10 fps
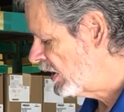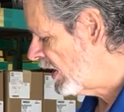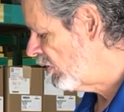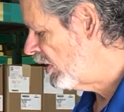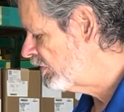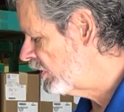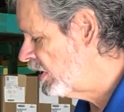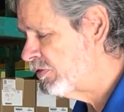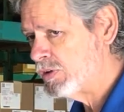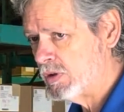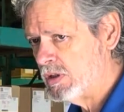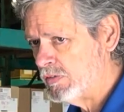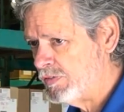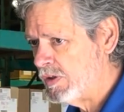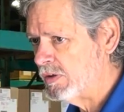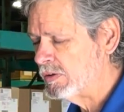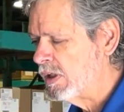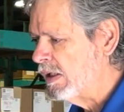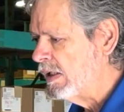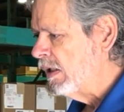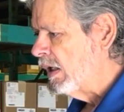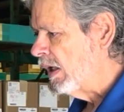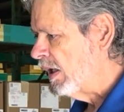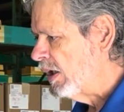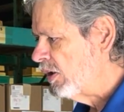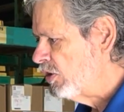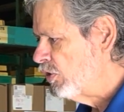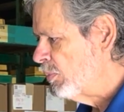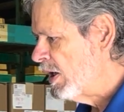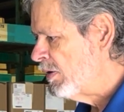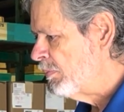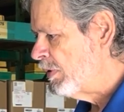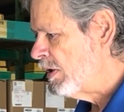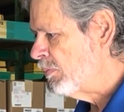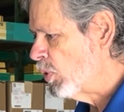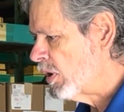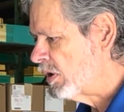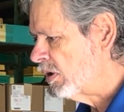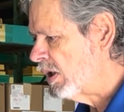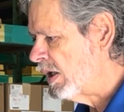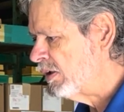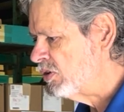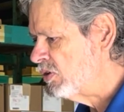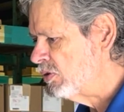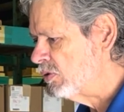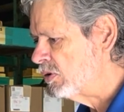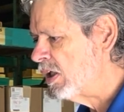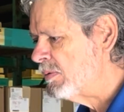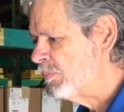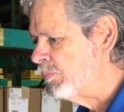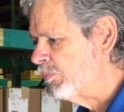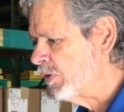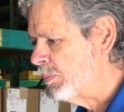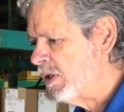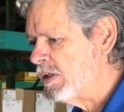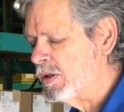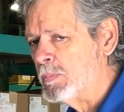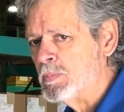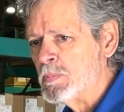However, if you're in the field, uh, you may be more inclined to keep the meter